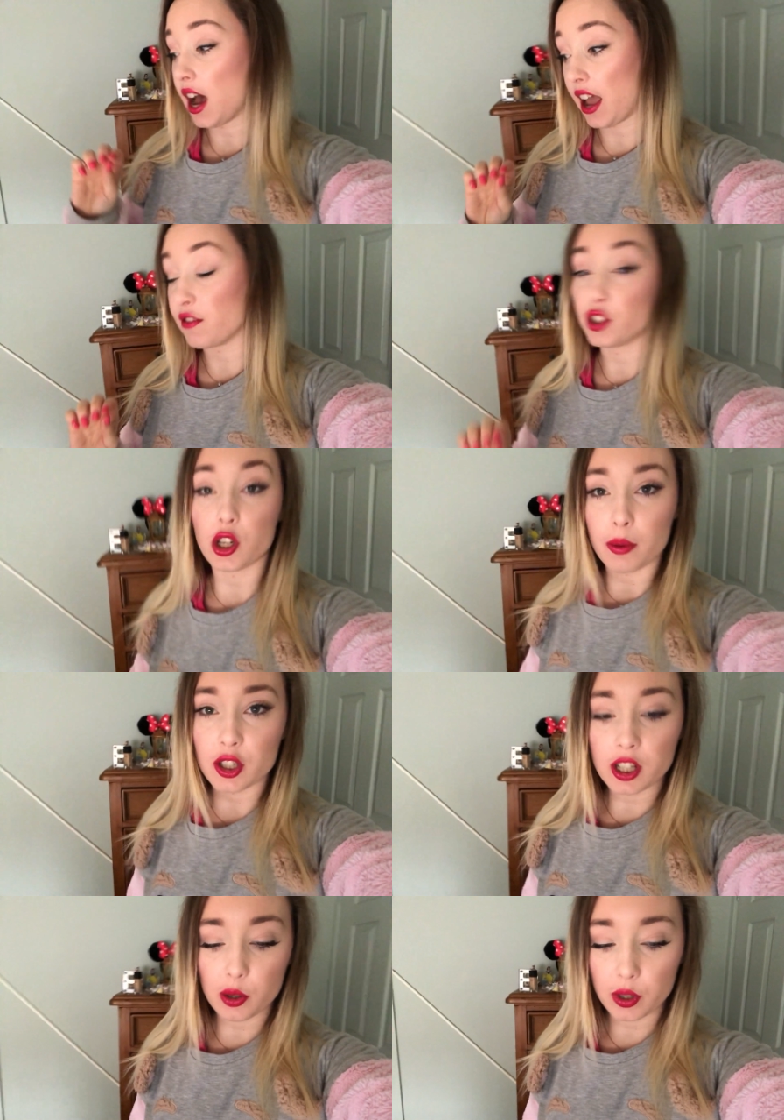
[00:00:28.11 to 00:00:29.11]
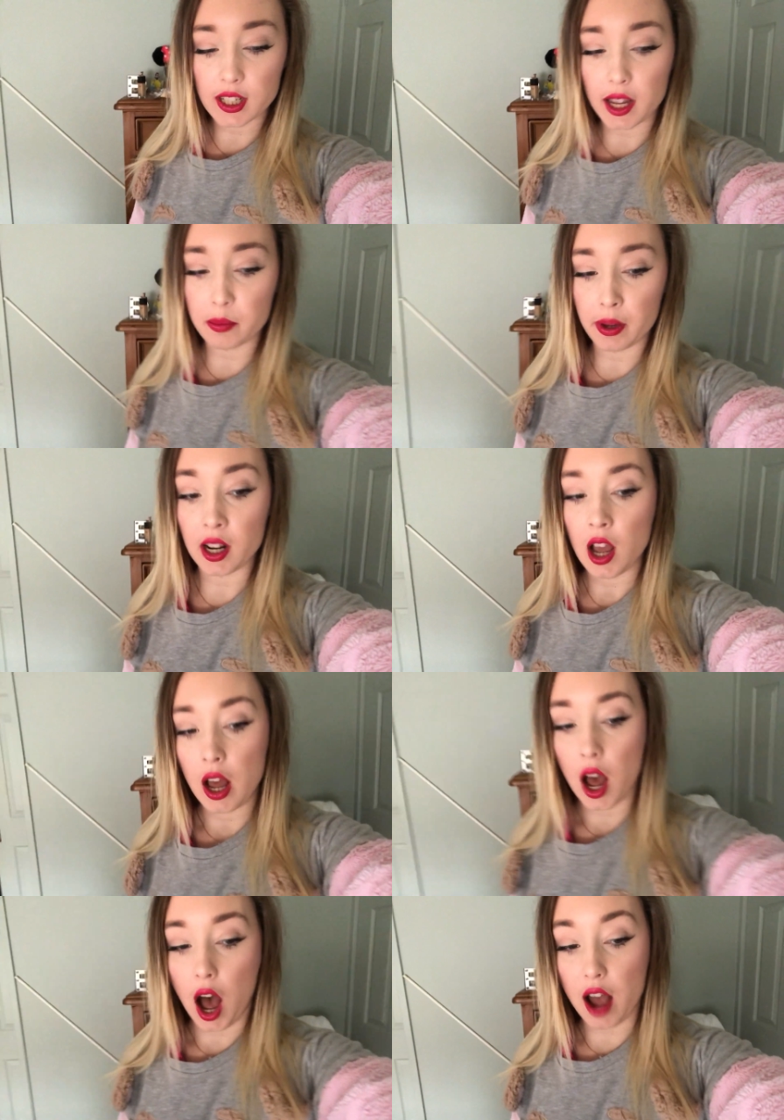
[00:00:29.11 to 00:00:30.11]
I have so much that I want to take, but
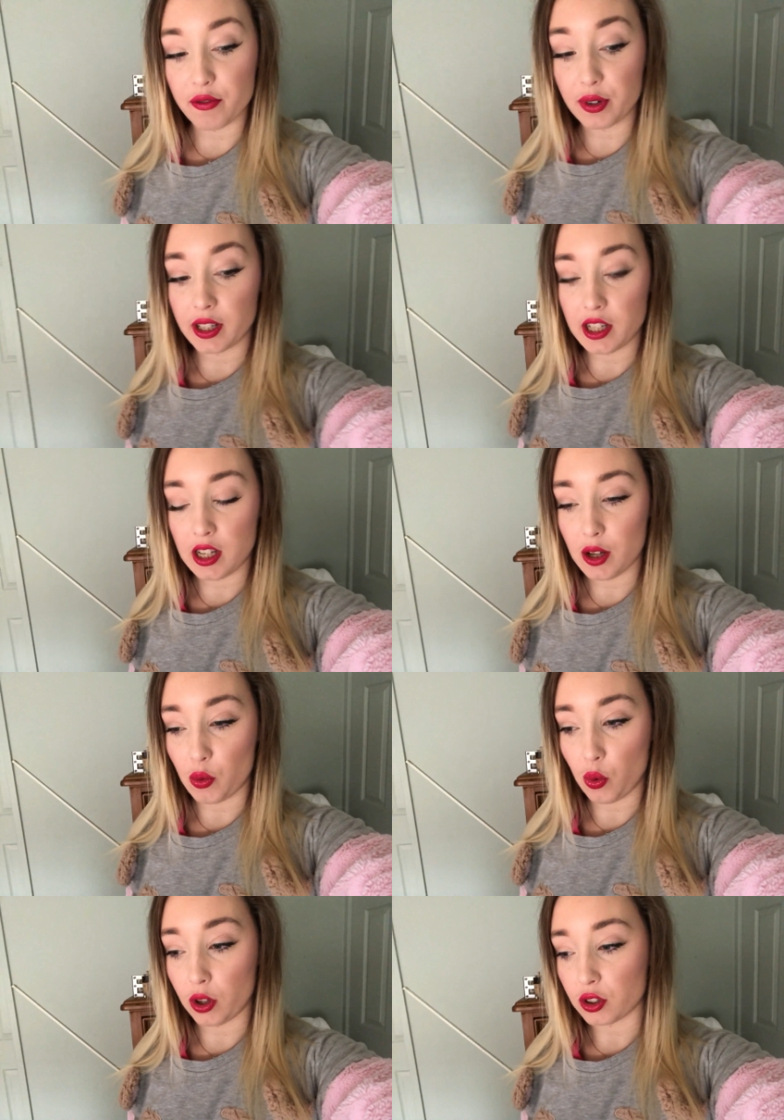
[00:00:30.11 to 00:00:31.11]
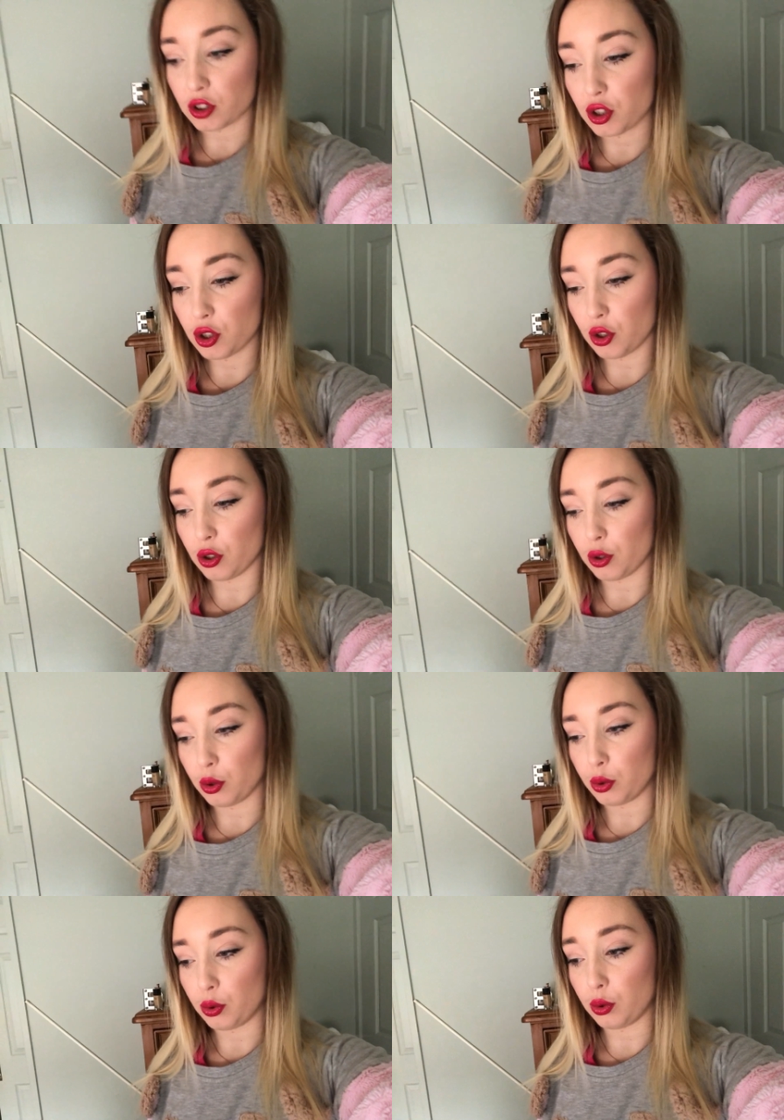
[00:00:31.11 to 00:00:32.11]
I really want
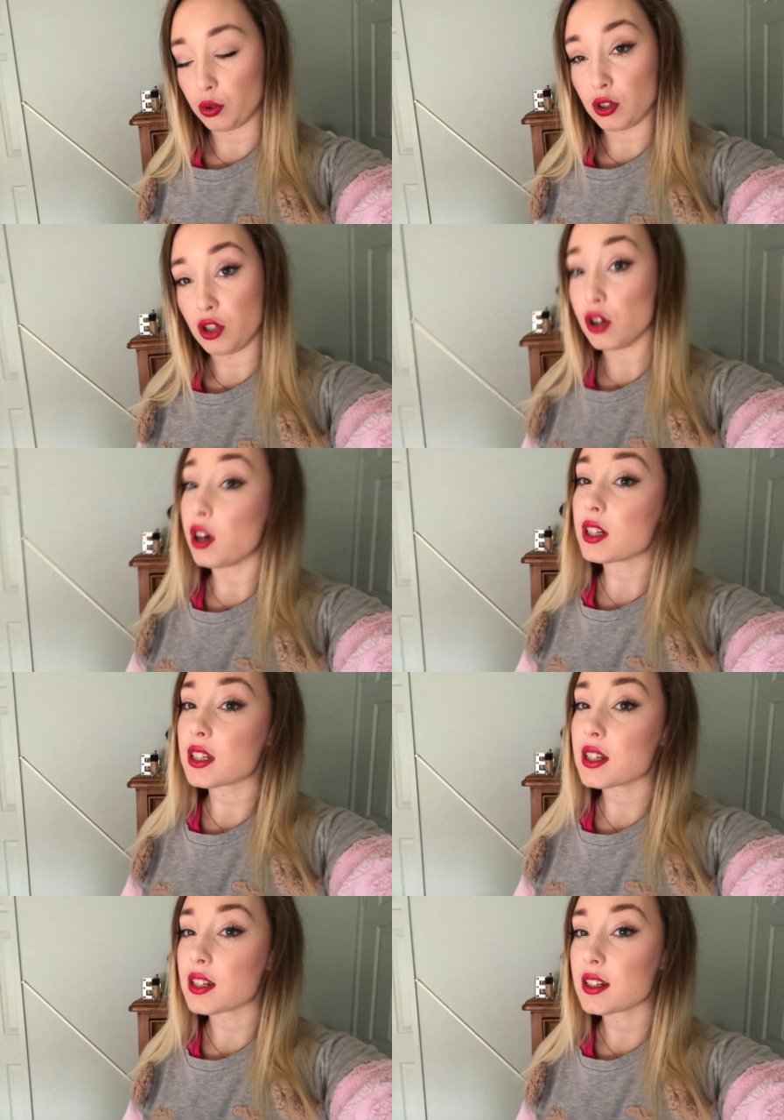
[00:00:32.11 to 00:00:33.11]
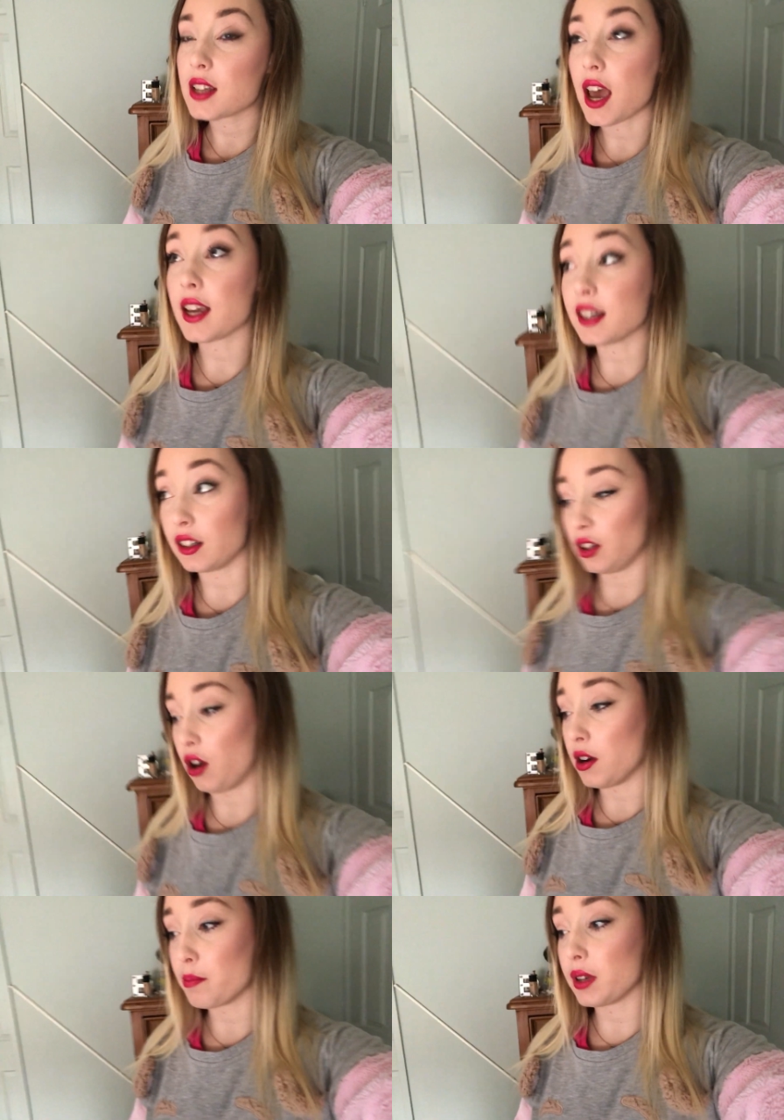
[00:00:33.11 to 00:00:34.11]
to not take a
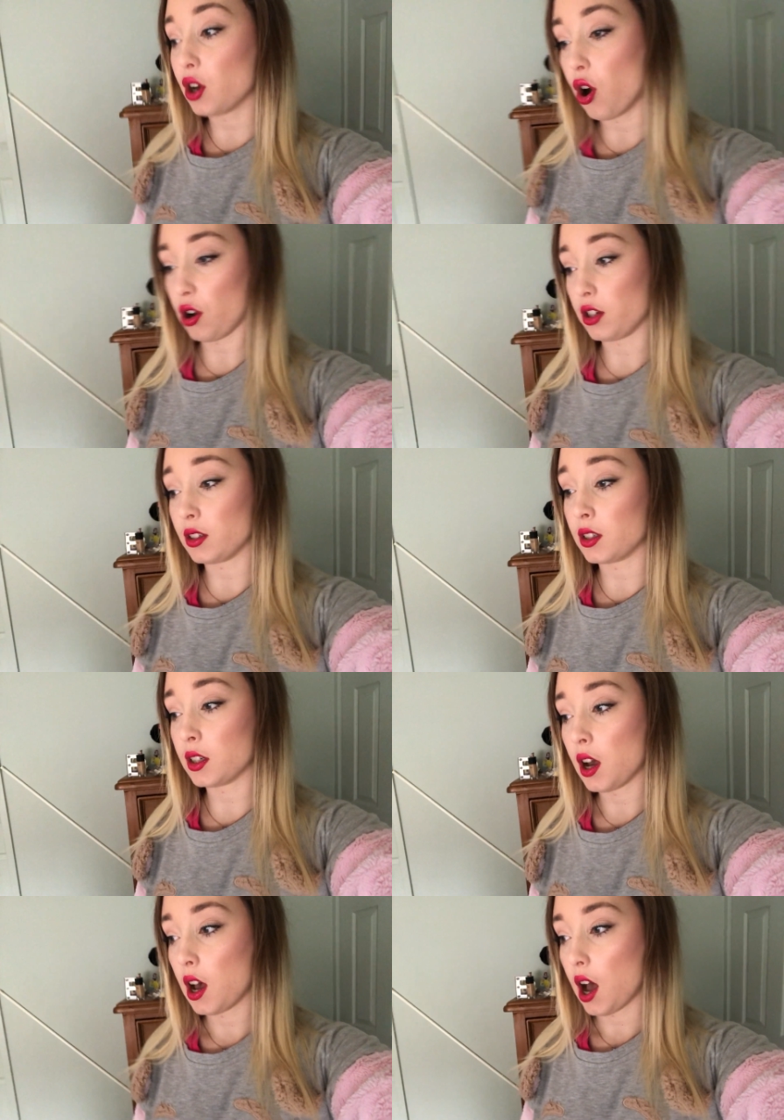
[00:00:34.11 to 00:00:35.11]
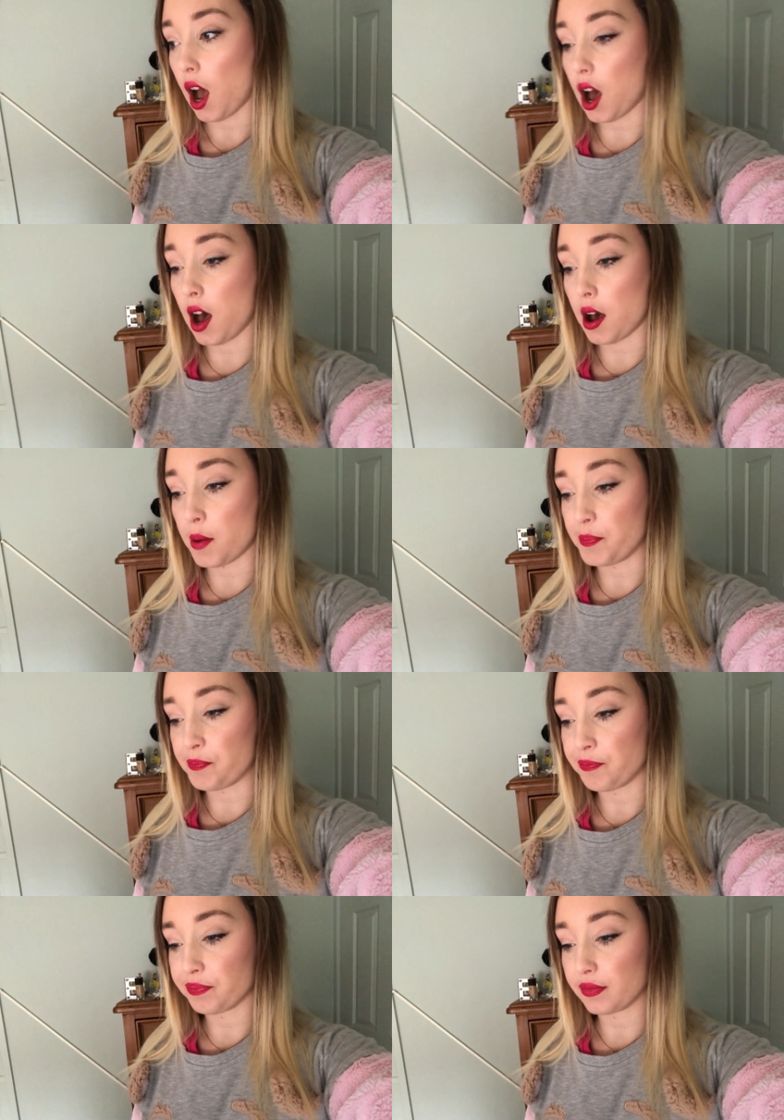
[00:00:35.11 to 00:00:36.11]
lot because I
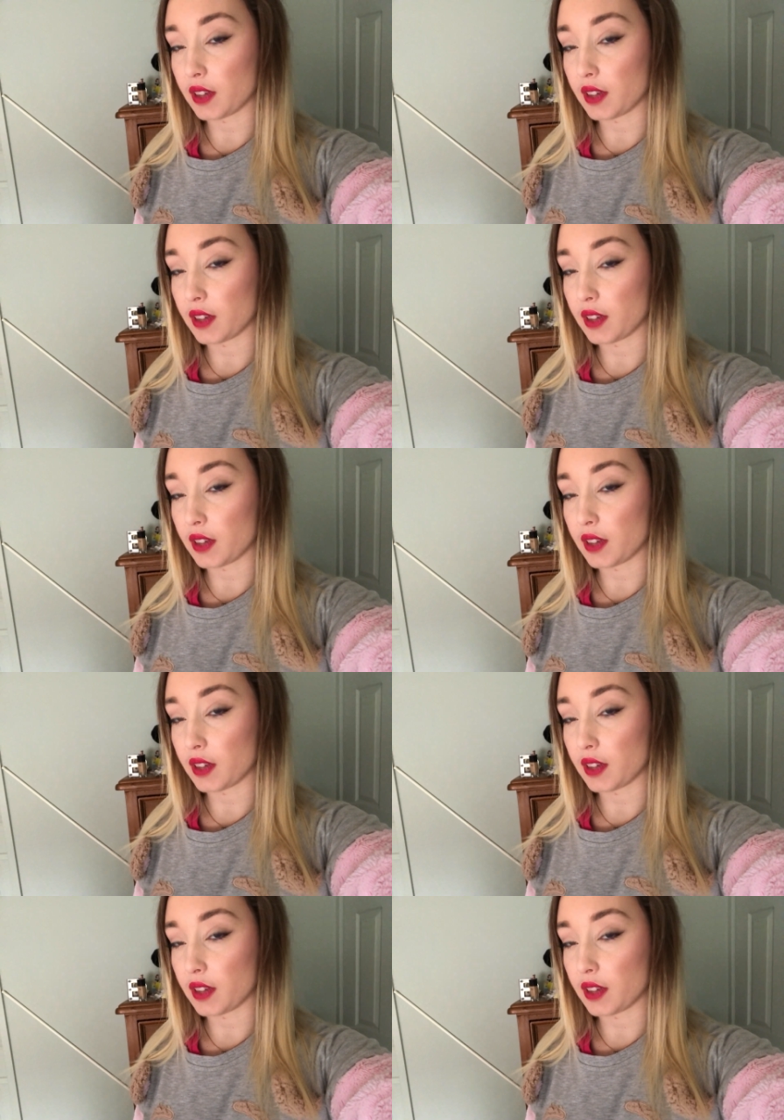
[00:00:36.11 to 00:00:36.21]
want